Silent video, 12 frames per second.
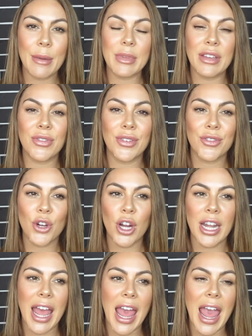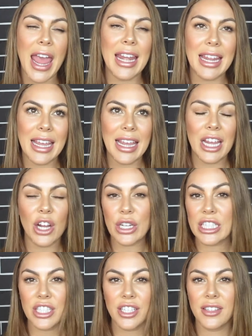If you've got any
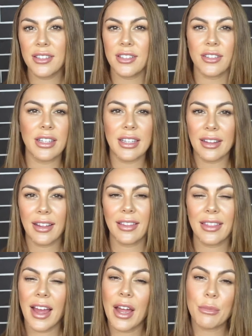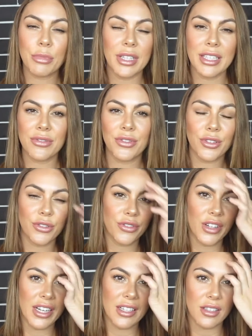questions or anything like that, please feel
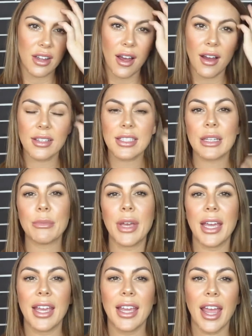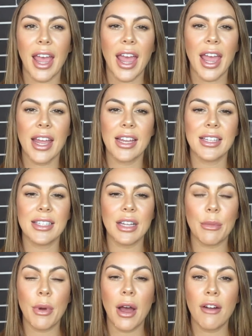free to ask me, and
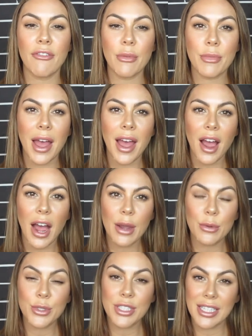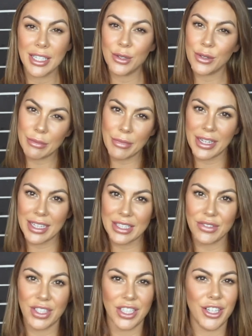apart from that, I will see you in my
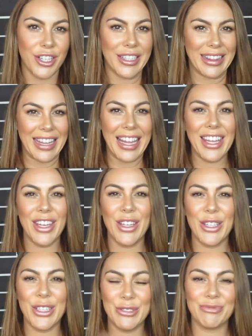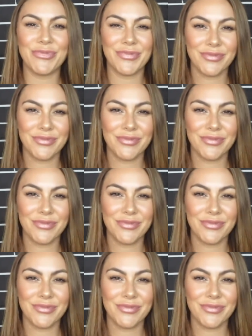next video. Thank you.